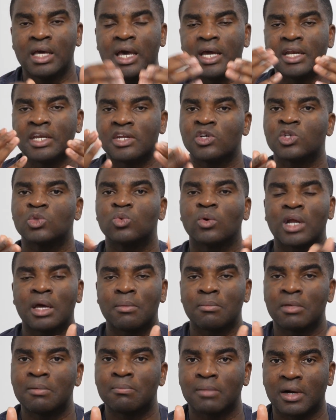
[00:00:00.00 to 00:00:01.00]
And here's what I
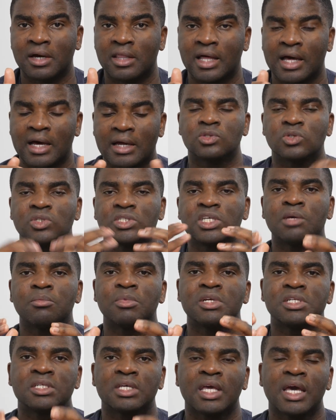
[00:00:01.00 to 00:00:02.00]
mean by that. So
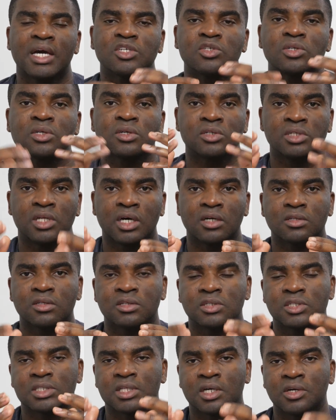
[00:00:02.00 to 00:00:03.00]
CMHC actually
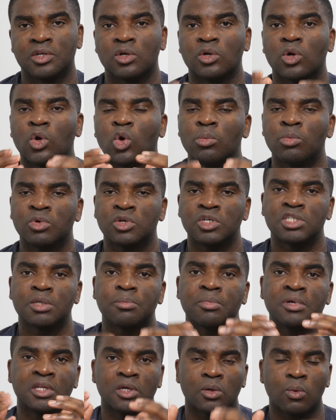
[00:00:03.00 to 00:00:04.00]
conducted a study on
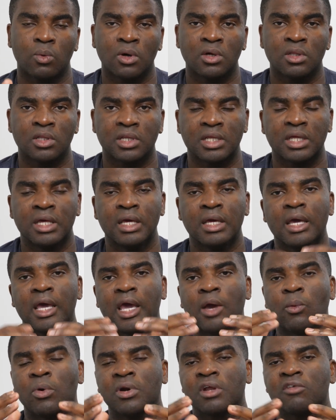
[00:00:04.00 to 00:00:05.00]
homeownership inequality,
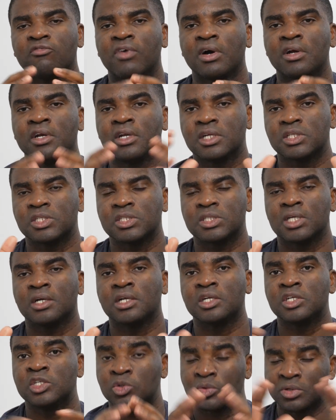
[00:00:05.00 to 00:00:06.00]
and what they found in a
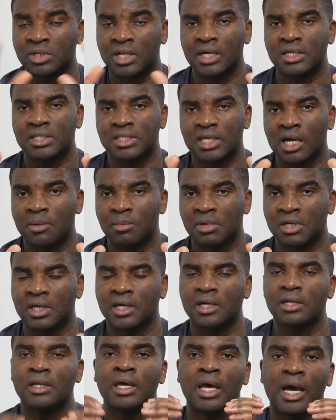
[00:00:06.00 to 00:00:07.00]
study during that time,
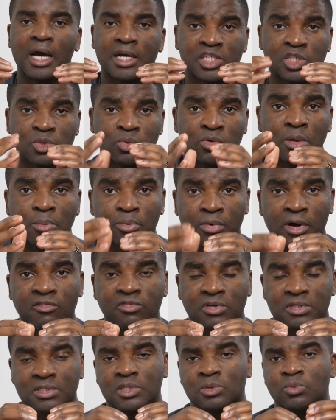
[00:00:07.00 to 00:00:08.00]
again, I just want to
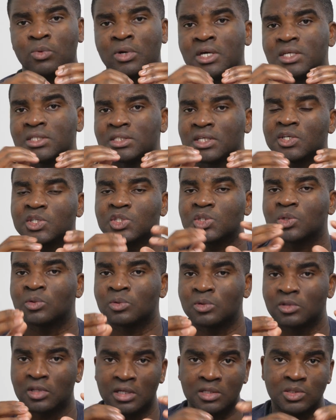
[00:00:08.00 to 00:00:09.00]
preface this. When I say
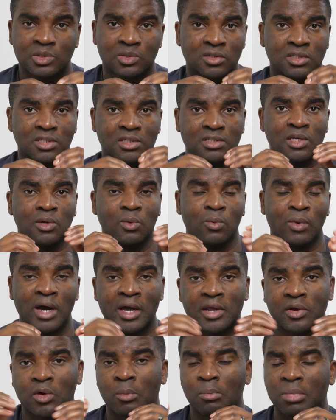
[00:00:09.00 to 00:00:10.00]
certain things such as like
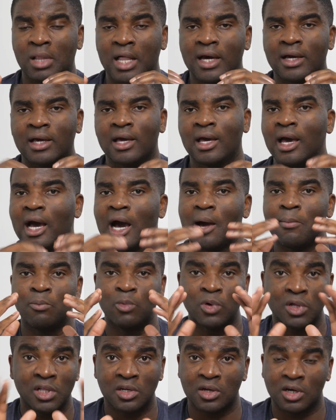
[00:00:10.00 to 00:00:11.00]
white or black, I'm
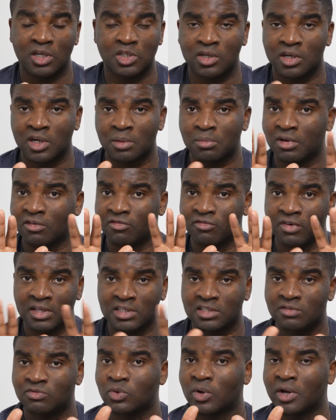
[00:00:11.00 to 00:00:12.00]
really not trying to be
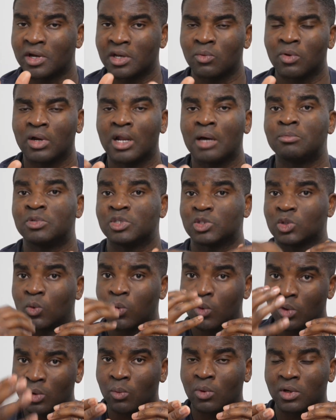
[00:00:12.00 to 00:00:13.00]
offensive to anyone. I'm just
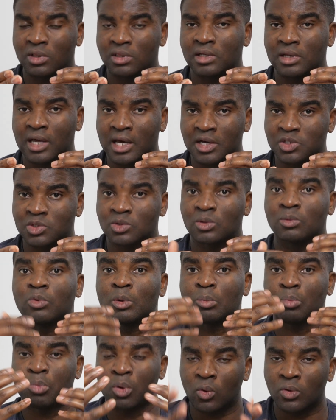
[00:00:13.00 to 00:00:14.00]
quoting what the actual
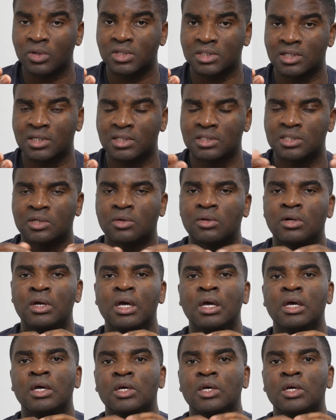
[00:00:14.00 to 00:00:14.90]
report says here.